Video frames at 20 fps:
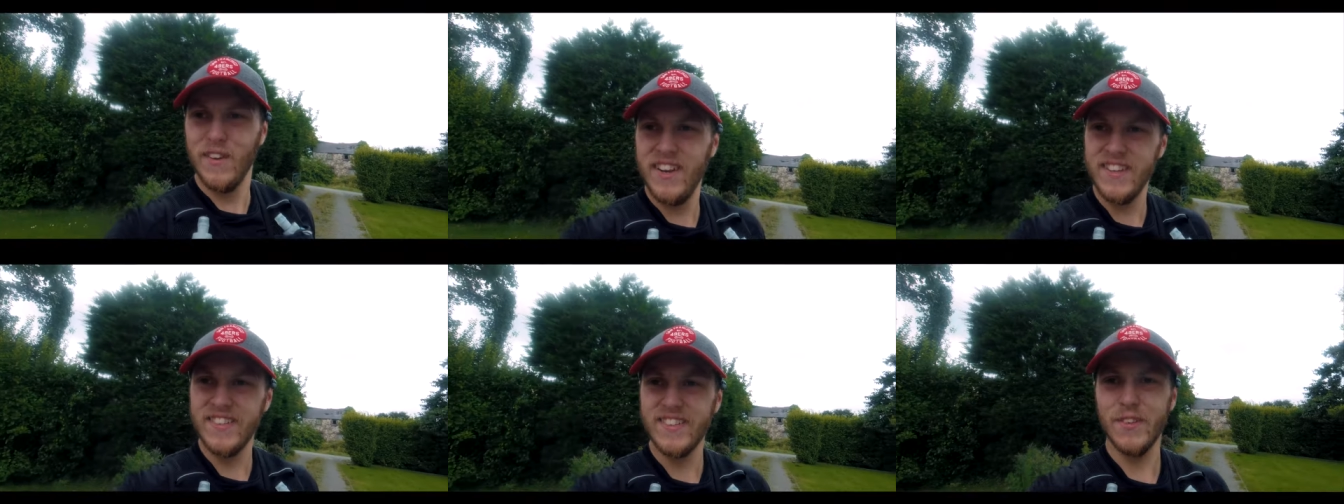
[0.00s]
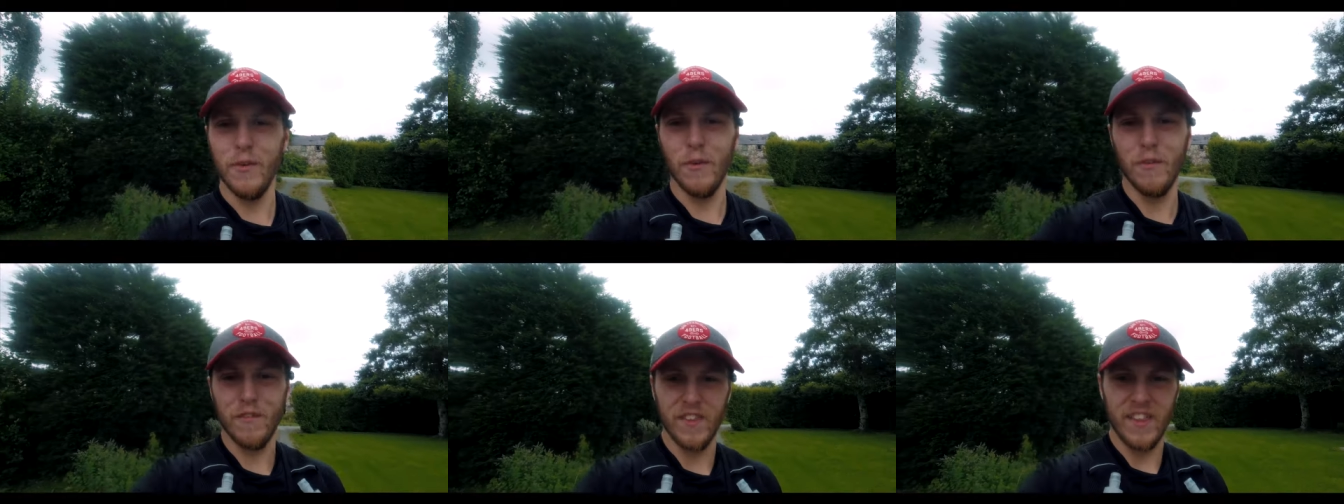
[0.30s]

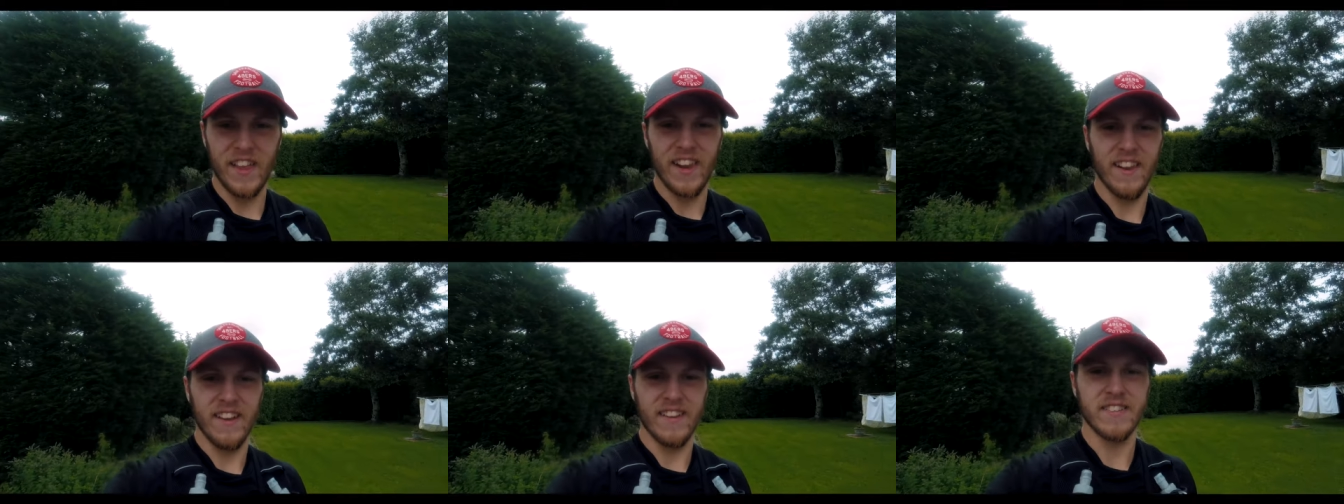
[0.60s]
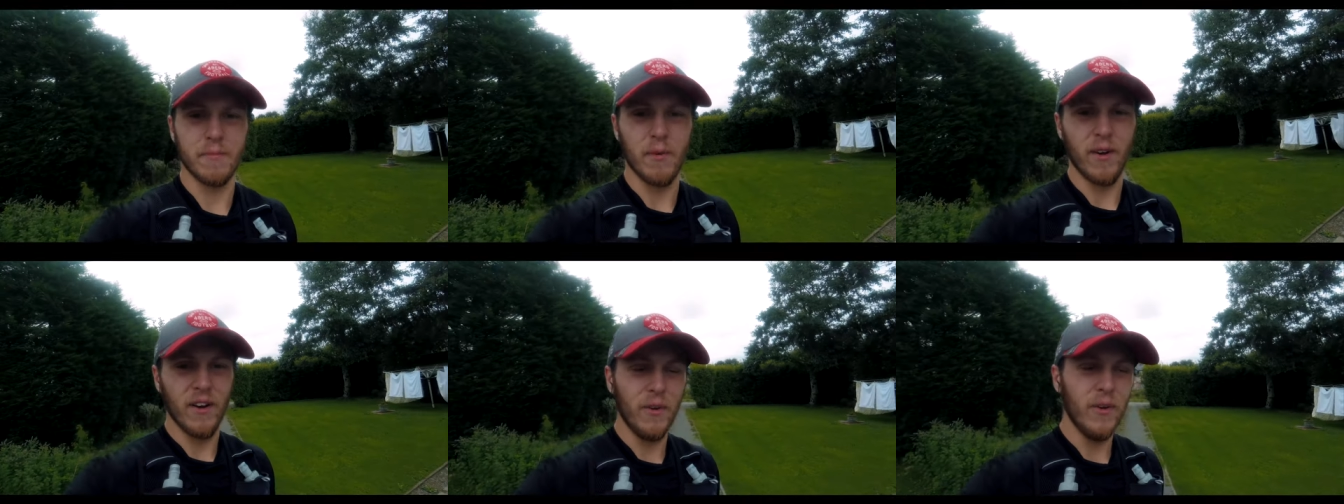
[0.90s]
Sore for that last
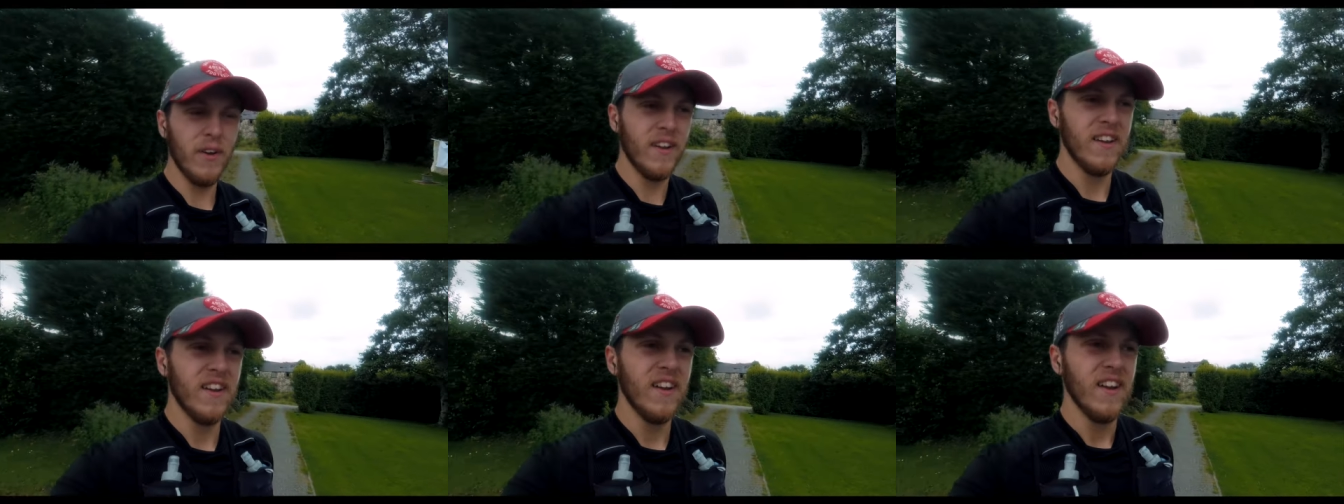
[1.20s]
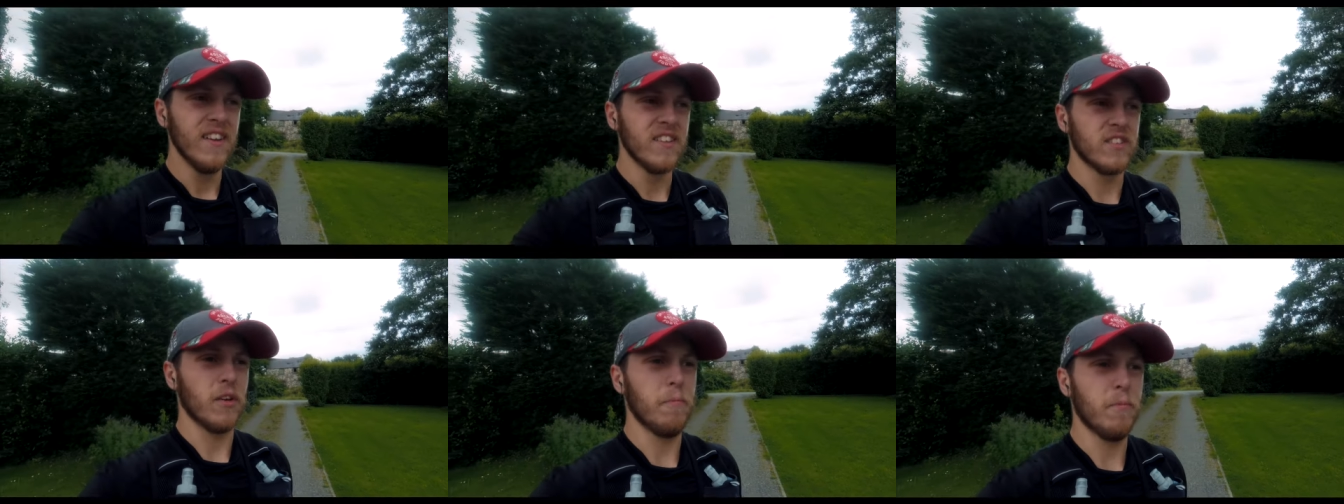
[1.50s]
mile,
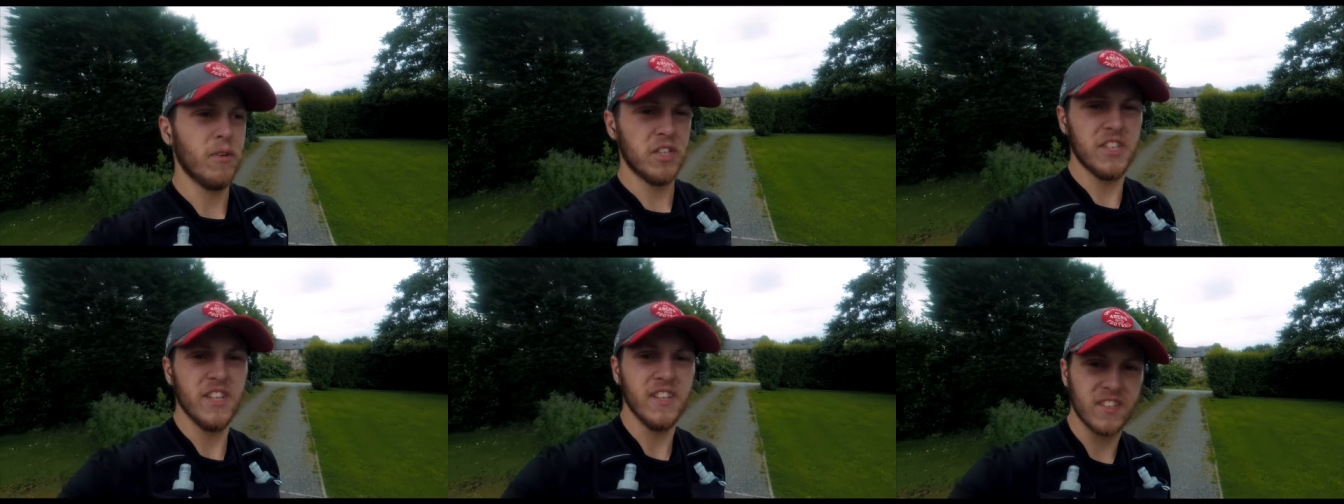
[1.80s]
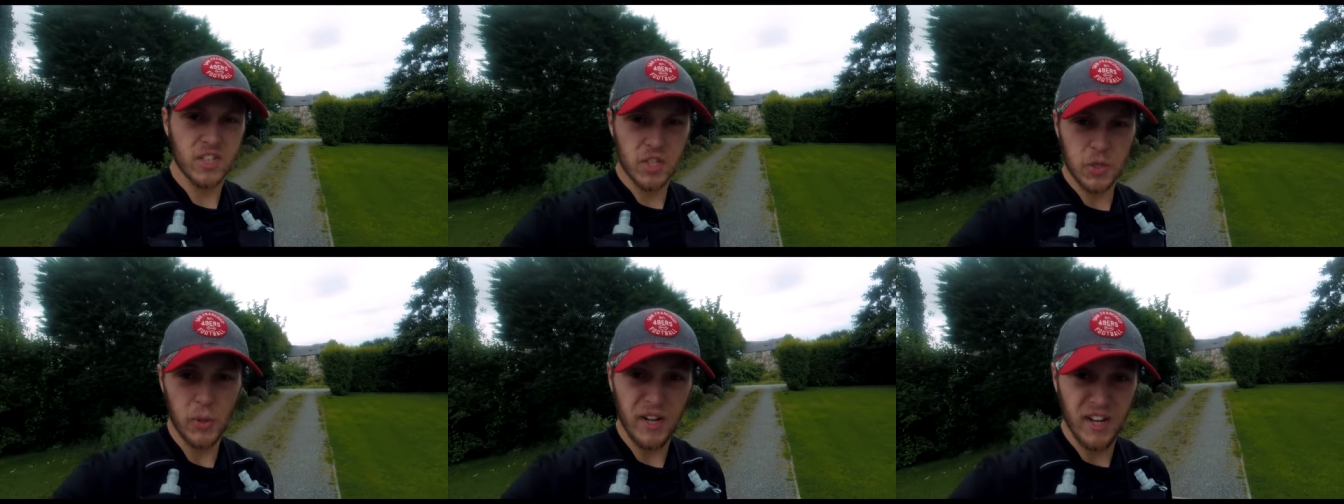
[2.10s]
so I pushed it to
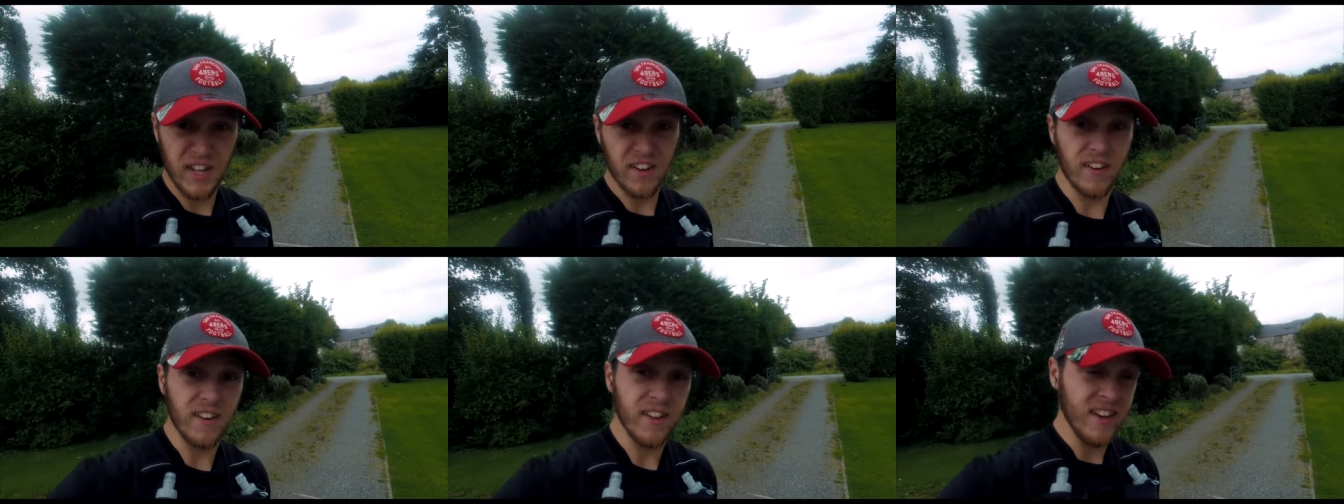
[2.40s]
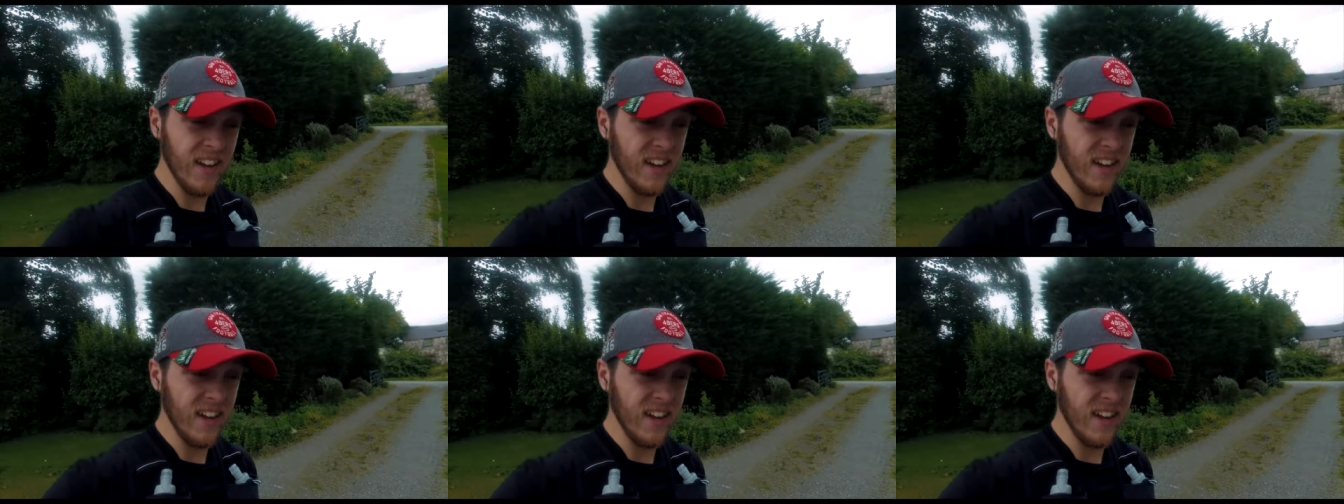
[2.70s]
twenty-nine,